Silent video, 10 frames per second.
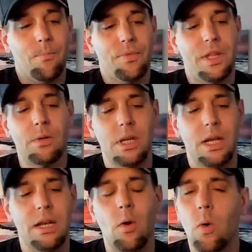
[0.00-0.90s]
There,
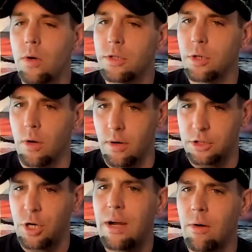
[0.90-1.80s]
in order to
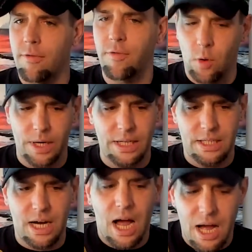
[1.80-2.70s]
try to
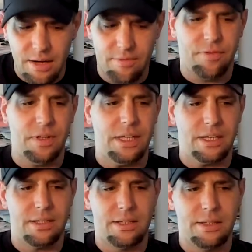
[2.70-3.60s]
avoid
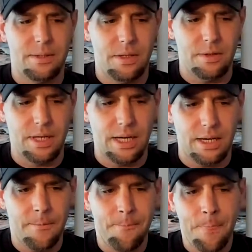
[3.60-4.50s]
conflict,
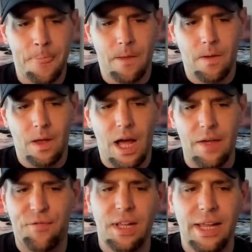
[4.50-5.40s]
okay, I
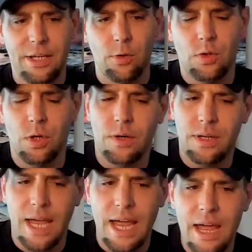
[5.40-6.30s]
feel like you took
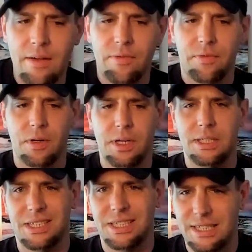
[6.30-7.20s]
every
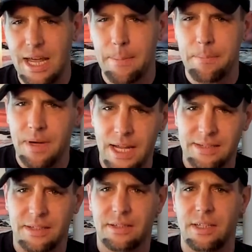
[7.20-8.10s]
step
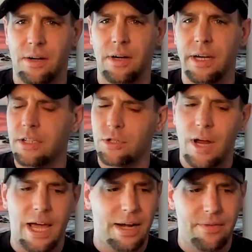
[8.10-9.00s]
necessary and
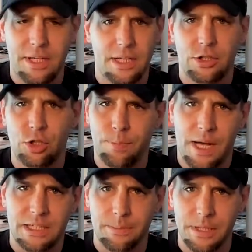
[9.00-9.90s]
tried everything that you
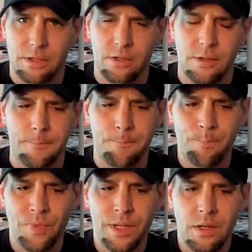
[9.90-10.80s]
possibly could
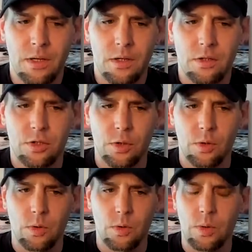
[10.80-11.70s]

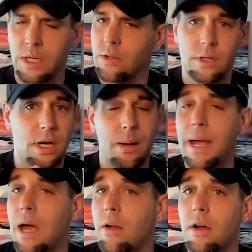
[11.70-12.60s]
to either come
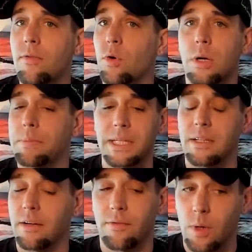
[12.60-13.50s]
out of or
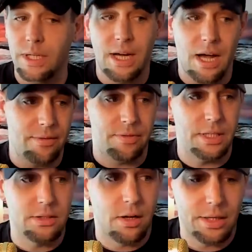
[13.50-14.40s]
completely avoid
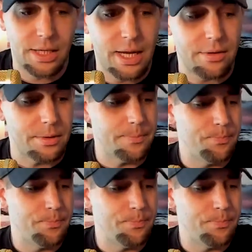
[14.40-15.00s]
conflict altogether.